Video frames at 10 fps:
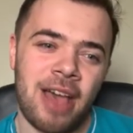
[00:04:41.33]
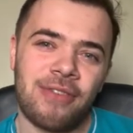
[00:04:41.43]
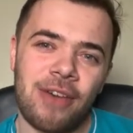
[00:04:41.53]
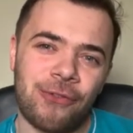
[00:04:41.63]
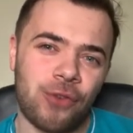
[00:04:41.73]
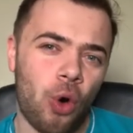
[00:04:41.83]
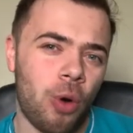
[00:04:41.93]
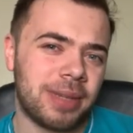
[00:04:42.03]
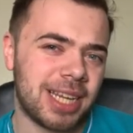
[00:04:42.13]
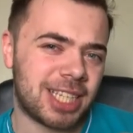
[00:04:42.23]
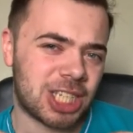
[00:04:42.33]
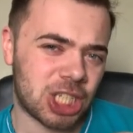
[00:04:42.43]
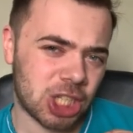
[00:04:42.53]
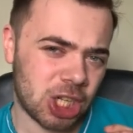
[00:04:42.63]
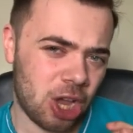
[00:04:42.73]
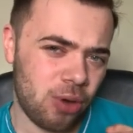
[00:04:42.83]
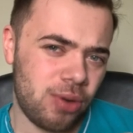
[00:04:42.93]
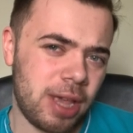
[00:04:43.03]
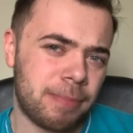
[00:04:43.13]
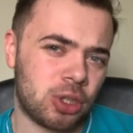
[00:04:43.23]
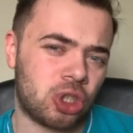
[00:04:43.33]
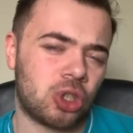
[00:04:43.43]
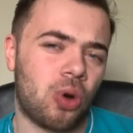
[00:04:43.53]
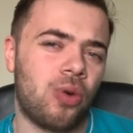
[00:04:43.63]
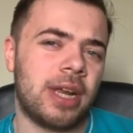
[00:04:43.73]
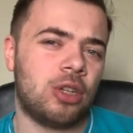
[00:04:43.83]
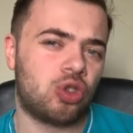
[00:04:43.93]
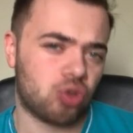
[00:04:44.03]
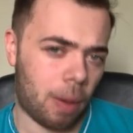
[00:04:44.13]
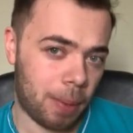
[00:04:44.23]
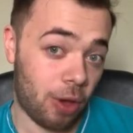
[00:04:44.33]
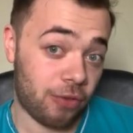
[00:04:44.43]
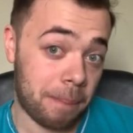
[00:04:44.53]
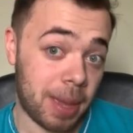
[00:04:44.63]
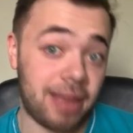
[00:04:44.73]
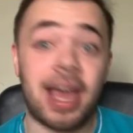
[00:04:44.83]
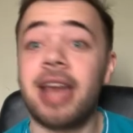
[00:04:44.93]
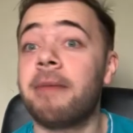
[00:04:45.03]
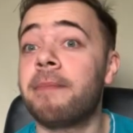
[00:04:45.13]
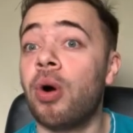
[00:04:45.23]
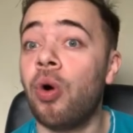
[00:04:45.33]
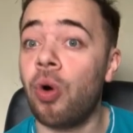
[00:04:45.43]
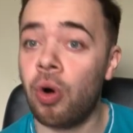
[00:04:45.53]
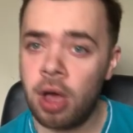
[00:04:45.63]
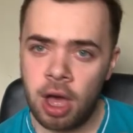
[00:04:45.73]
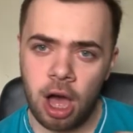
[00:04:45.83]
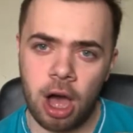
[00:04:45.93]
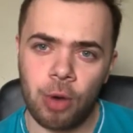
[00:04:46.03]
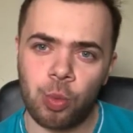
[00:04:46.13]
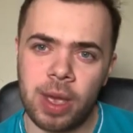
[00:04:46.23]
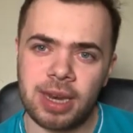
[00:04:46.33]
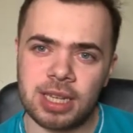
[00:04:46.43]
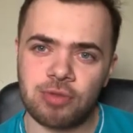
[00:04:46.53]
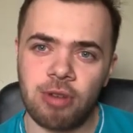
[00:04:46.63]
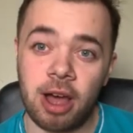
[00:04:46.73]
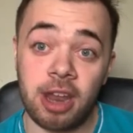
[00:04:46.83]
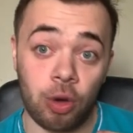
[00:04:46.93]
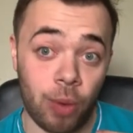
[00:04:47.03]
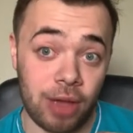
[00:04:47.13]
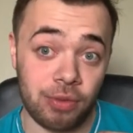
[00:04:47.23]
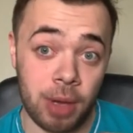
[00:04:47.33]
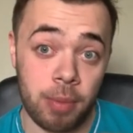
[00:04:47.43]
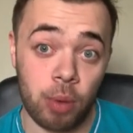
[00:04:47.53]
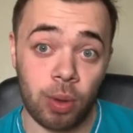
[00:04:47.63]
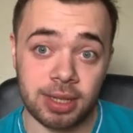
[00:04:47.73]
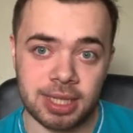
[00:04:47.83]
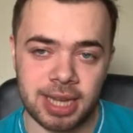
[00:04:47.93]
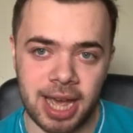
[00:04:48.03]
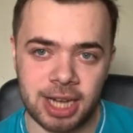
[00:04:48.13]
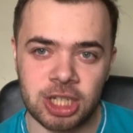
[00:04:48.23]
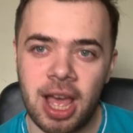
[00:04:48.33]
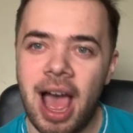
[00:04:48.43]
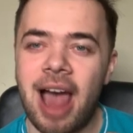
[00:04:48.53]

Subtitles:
Their form did slowly but surely drop off a bit. They had a poor win this run away from home at one stage.